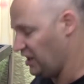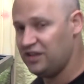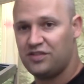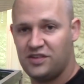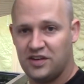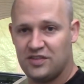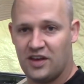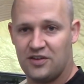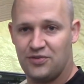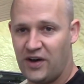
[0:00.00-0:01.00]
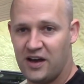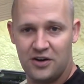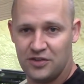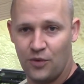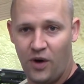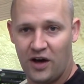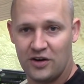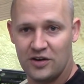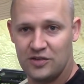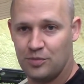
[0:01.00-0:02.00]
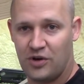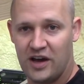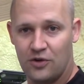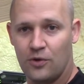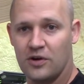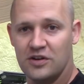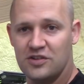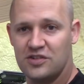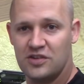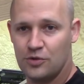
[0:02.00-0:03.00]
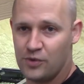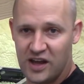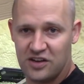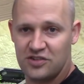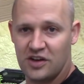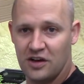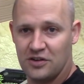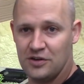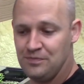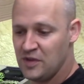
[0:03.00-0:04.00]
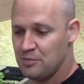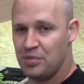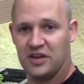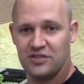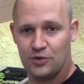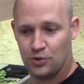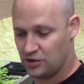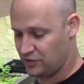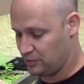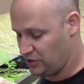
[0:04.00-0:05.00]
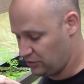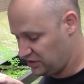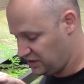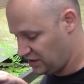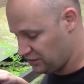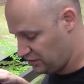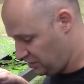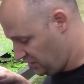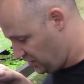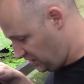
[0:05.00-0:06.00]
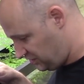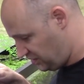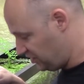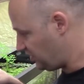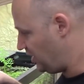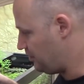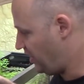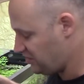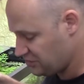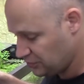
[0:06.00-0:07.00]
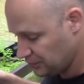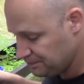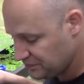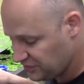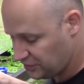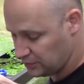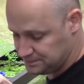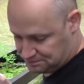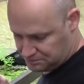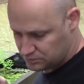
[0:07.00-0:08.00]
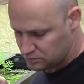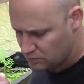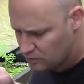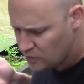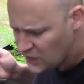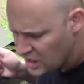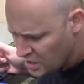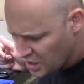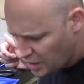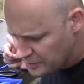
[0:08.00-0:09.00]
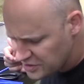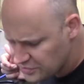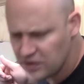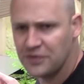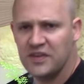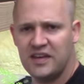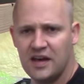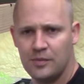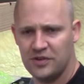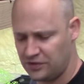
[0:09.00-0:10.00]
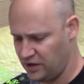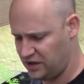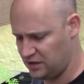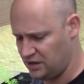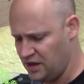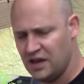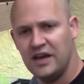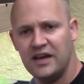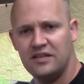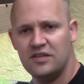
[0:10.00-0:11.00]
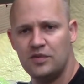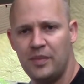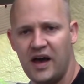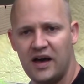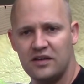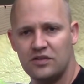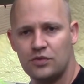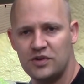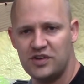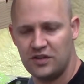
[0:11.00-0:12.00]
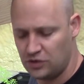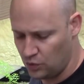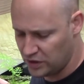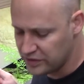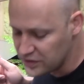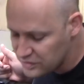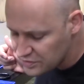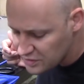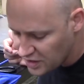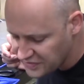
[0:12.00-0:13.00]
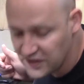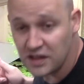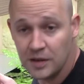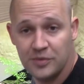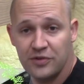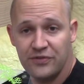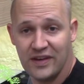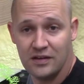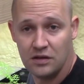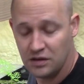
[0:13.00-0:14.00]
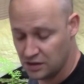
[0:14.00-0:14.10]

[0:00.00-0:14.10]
it's just like fire in the water. Bright orange to reddish color, big school of them going together. It's kind of magical. So I'm going to turn off the camera so I can get in this bag and switch out the one that's got the nipped fin,